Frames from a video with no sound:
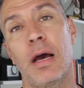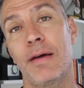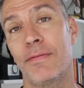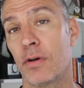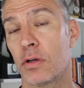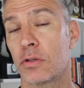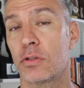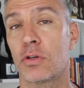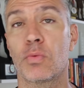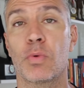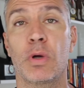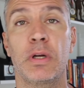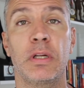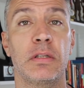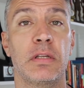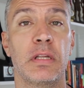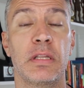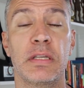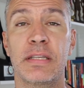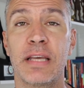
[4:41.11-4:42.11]
I've also run
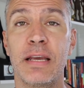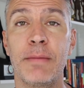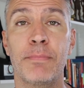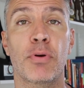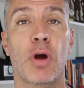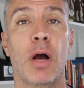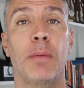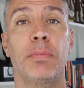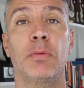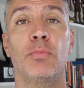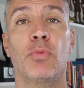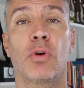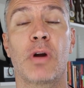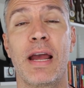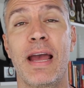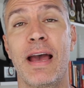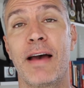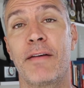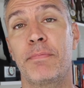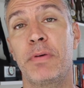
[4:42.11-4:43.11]
into the same problem where
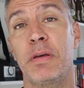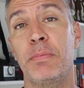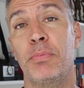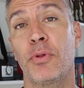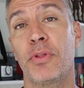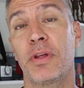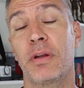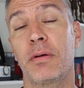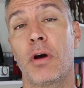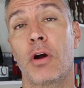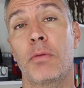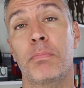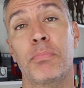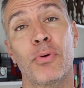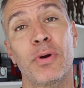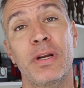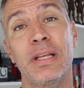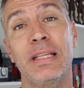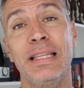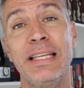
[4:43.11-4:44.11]
I have people that are
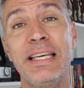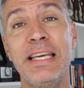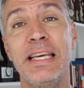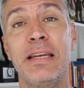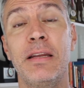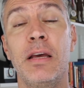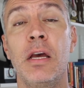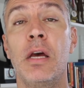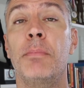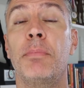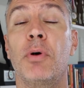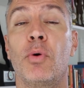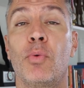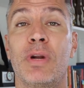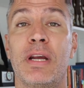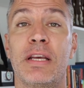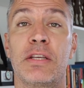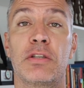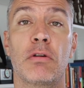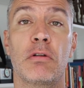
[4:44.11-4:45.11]
pretty lean, but
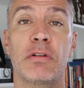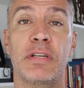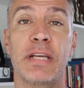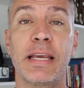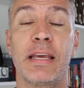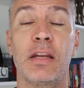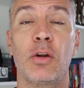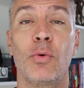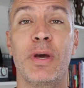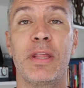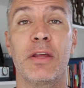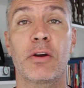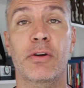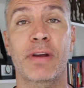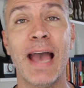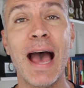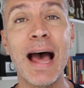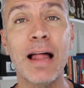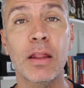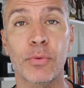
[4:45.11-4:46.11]
when I start taking away their
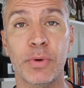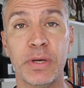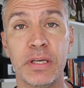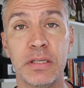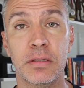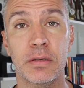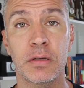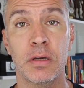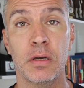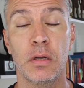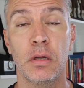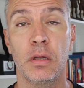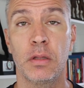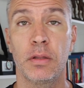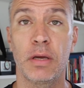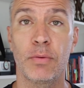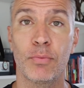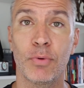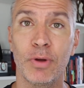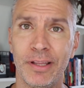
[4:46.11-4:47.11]
calories,
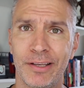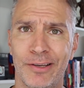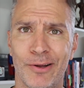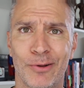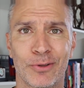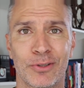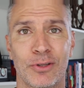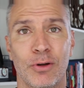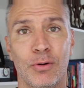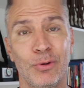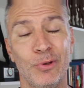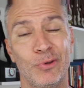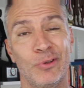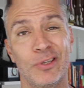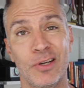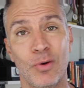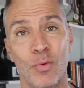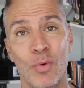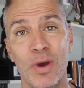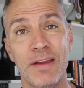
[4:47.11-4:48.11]
they really don't start
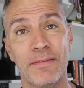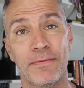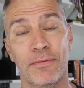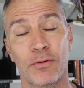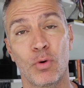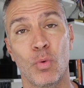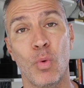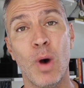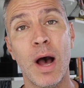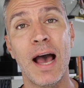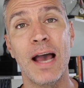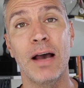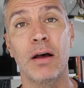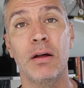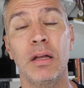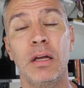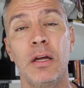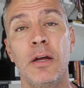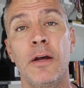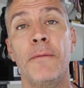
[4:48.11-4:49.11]
losing weight for a
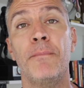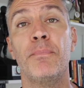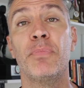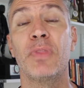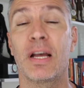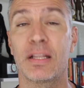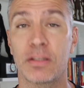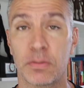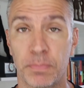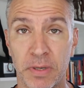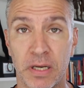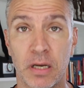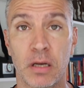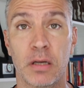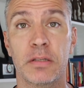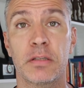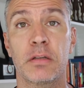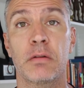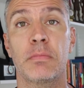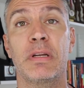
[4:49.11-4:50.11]
while. That's
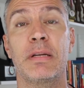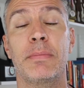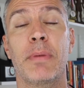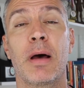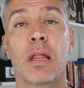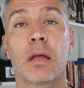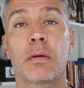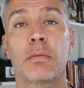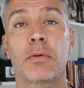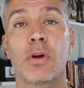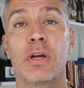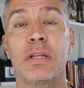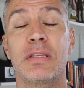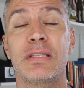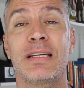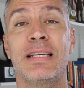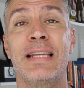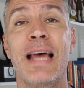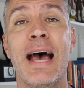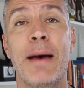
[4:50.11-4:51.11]
because their metabolic
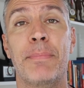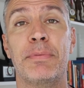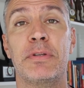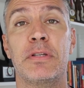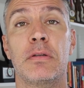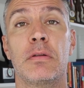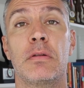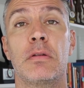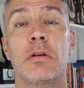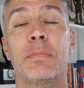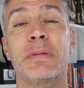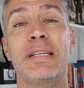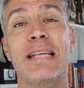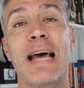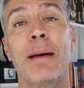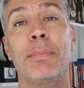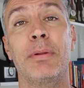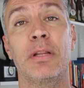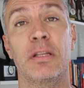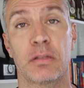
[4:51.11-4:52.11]
rates adapt. Their
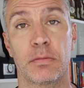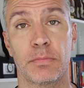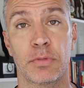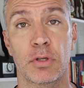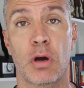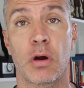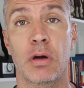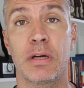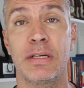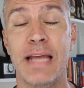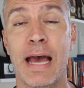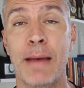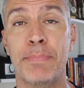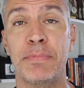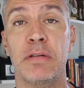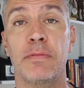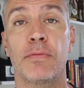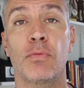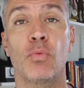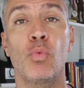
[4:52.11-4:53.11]
metabolisms are
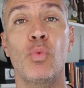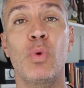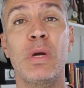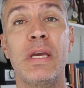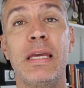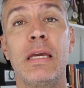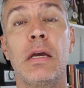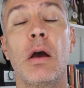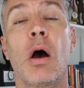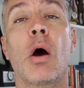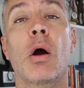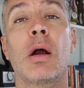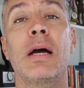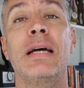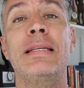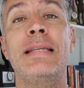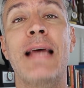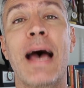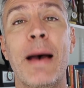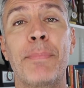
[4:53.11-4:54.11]
adaptive. We
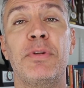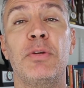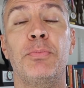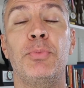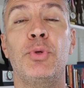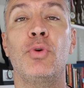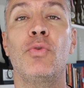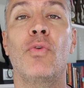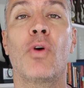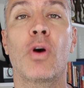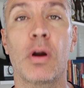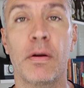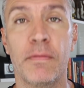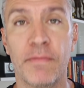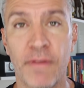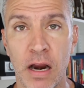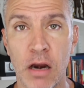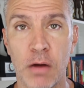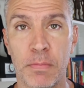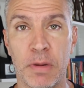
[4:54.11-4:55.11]
are adaptive to our
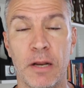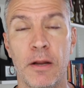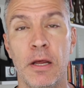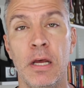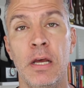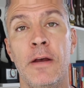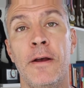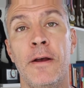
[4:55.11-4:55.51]
environment.